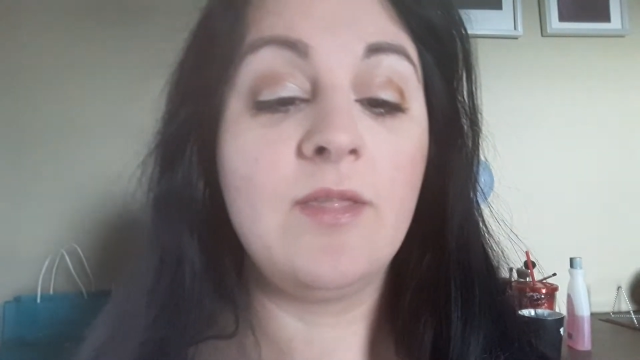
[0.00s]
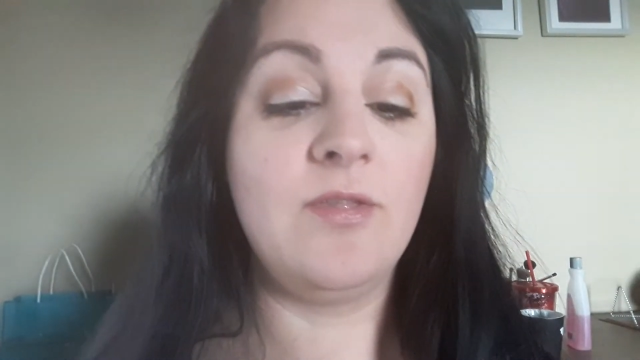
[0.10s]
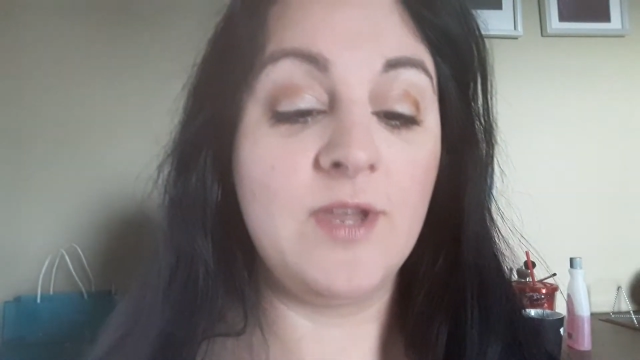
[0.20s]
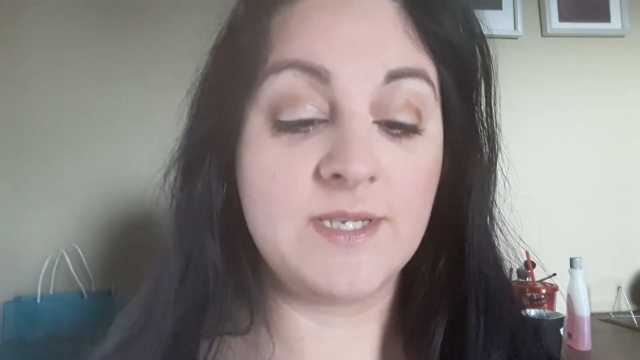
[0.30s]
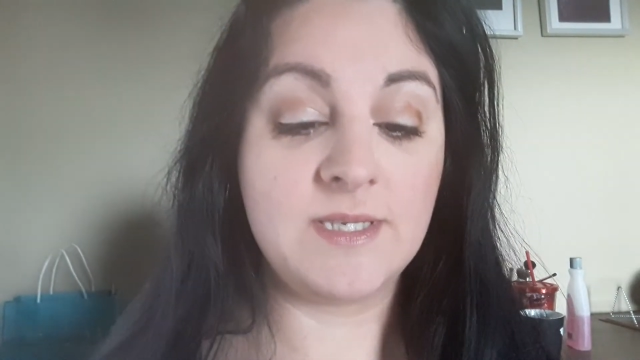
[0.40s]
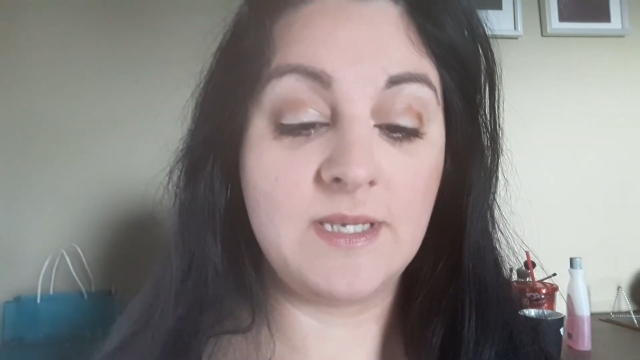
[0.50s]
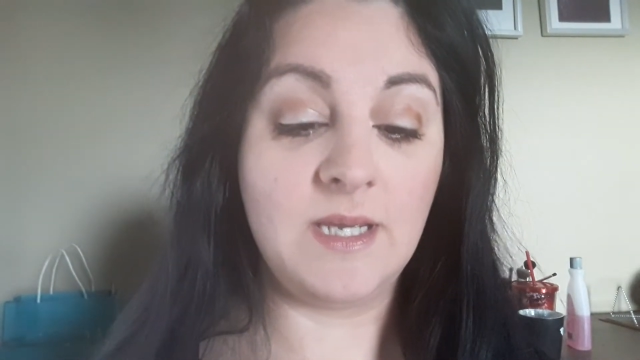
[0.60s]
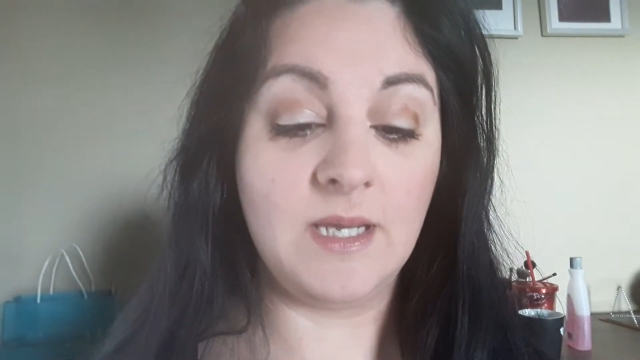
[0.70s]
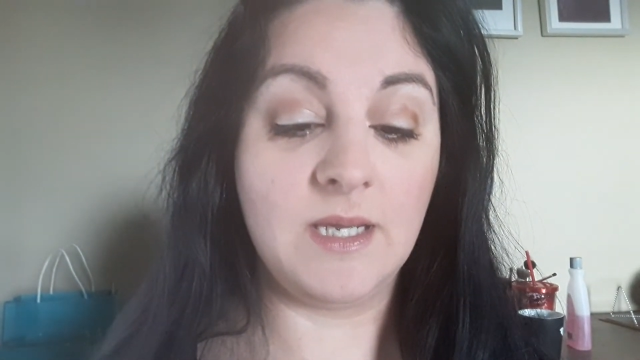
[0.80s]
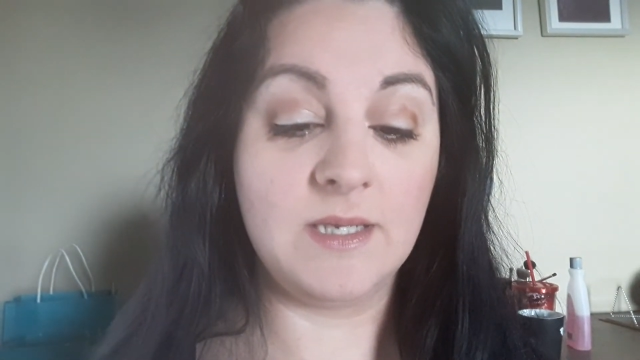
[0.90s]
This
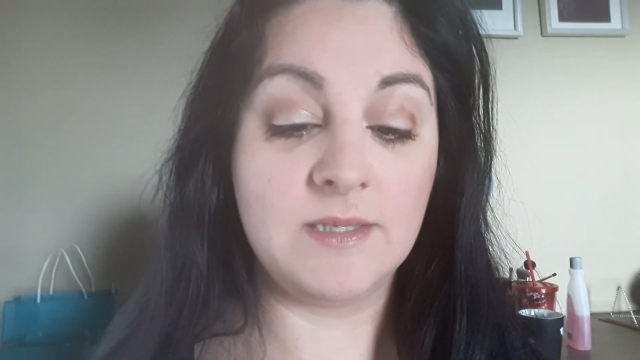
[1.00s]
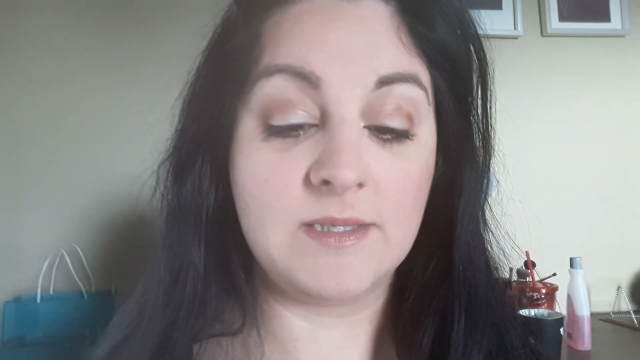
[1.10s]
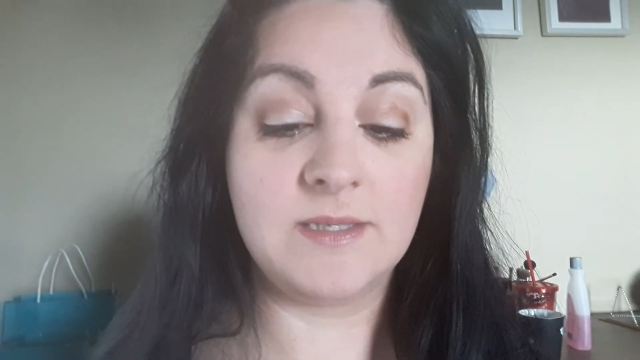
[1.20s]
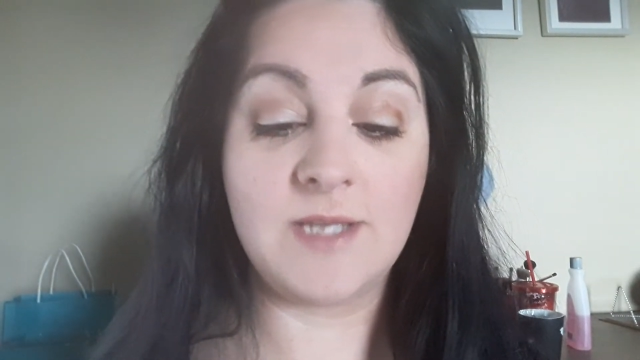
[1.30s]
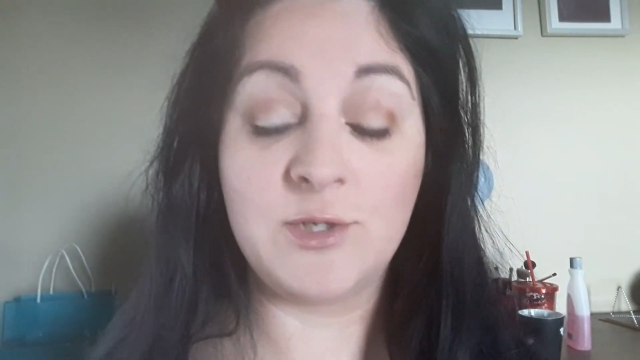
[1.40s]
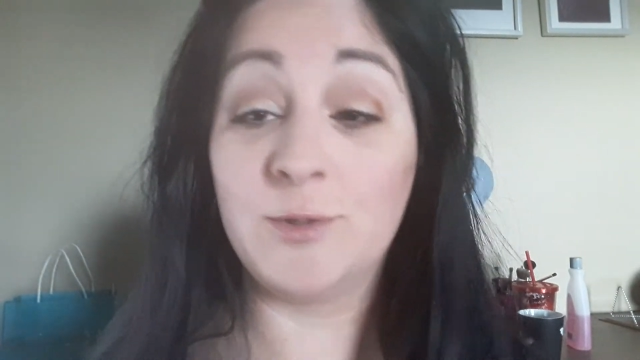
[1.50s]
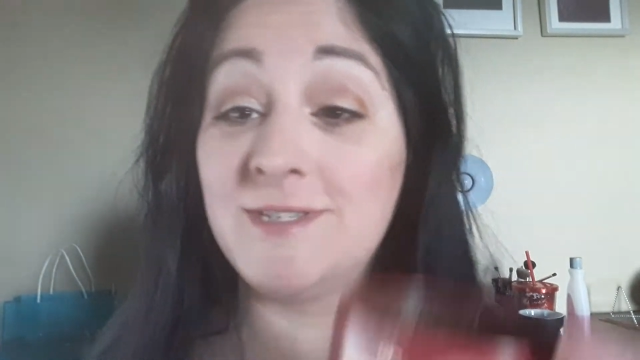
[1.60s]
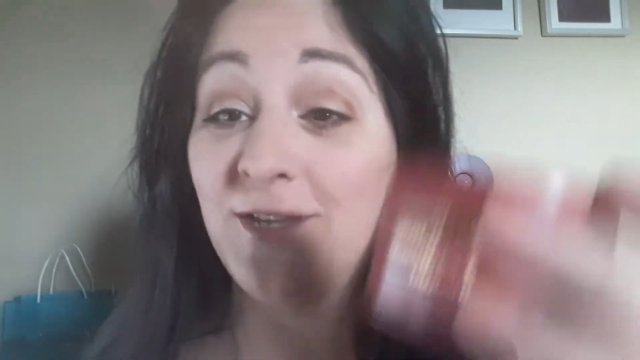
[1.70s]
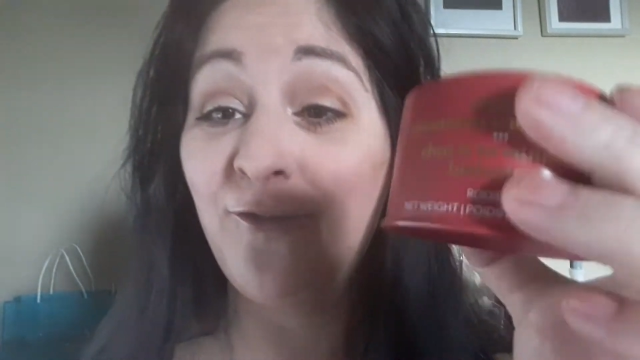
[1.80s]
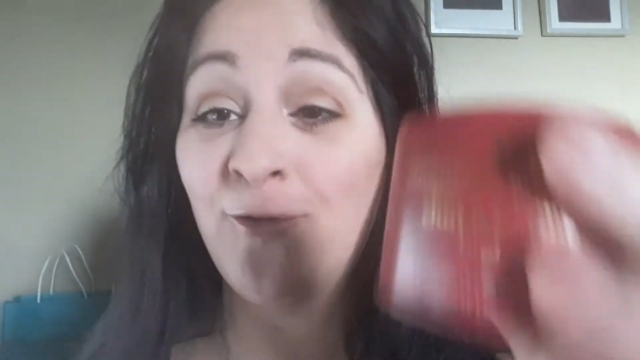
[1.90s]
is, as you can
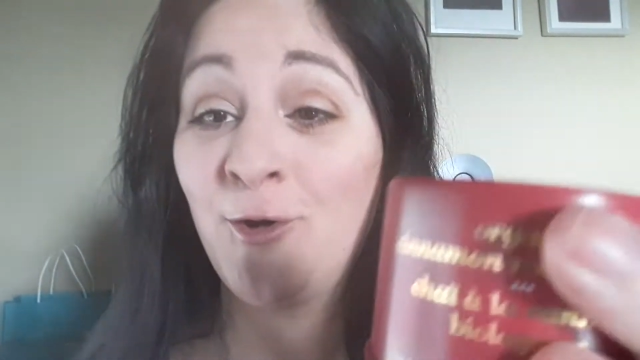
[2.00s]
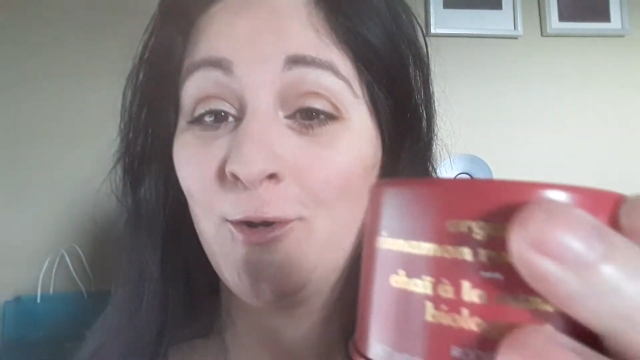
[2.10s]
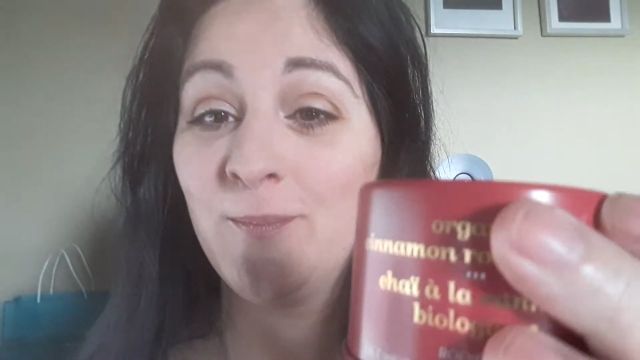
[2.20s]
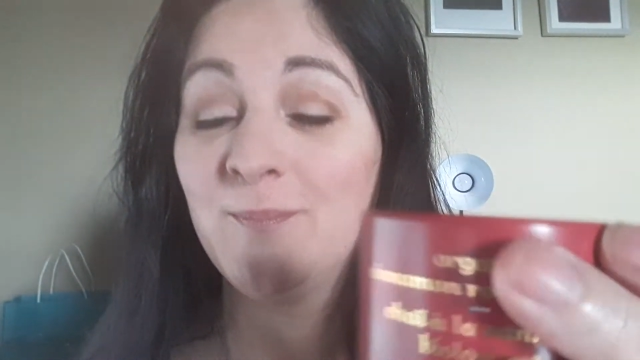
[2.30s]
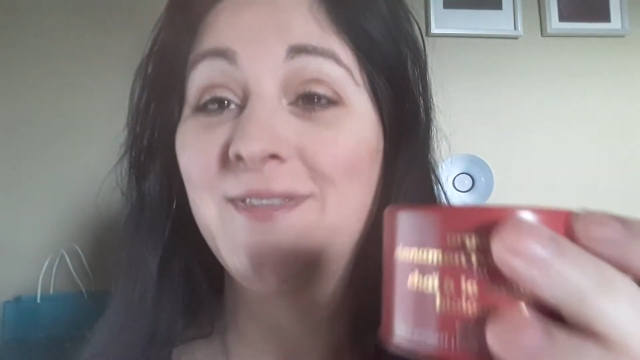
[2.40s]
see, full,